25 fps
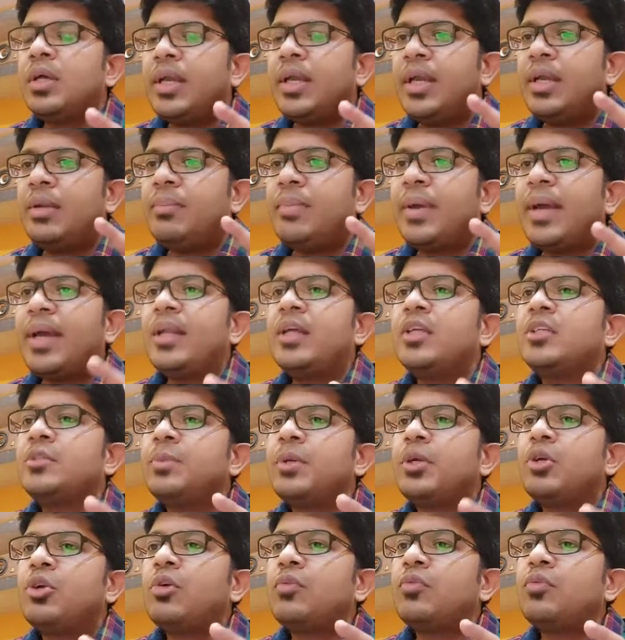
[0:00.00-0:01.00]
in
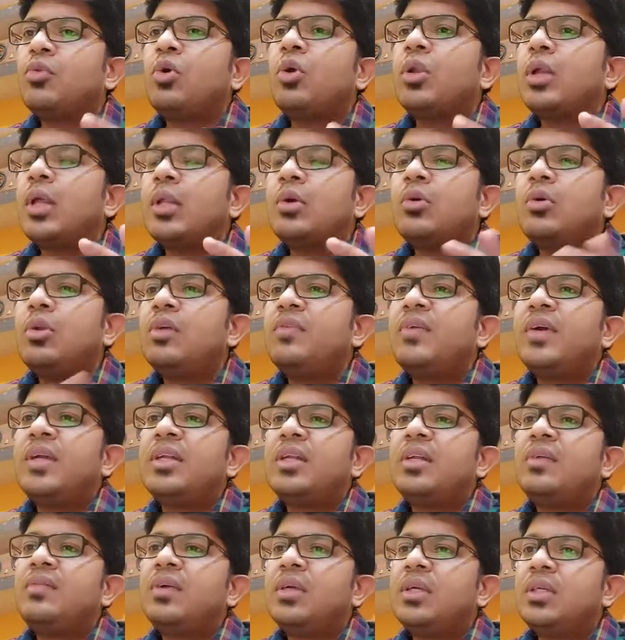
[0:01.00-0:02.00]
management of non-alcoholic
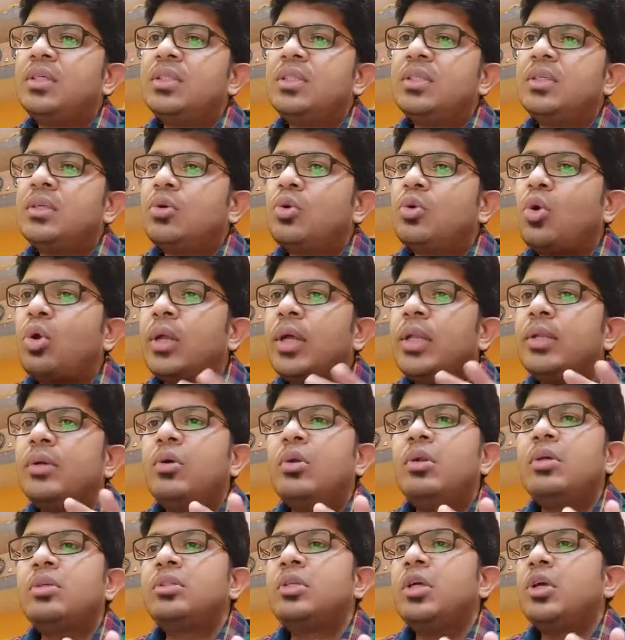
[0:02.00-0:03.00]
fatty liver disease and
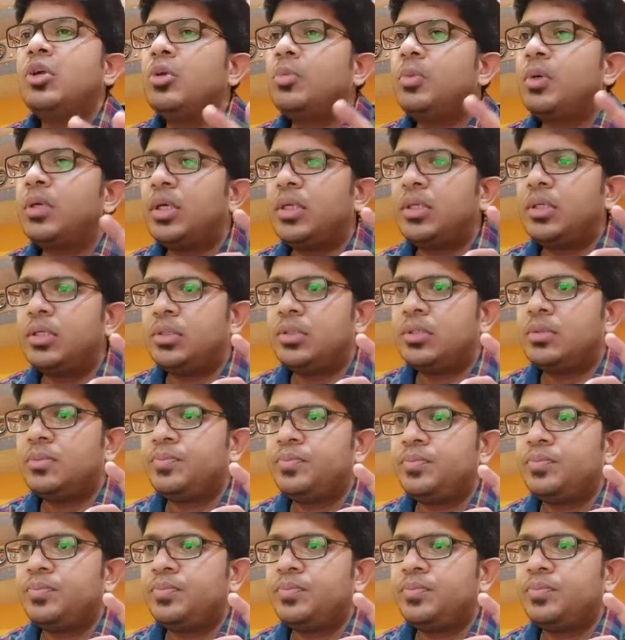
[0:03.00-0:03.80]
non-alcoholic steatohepatitis.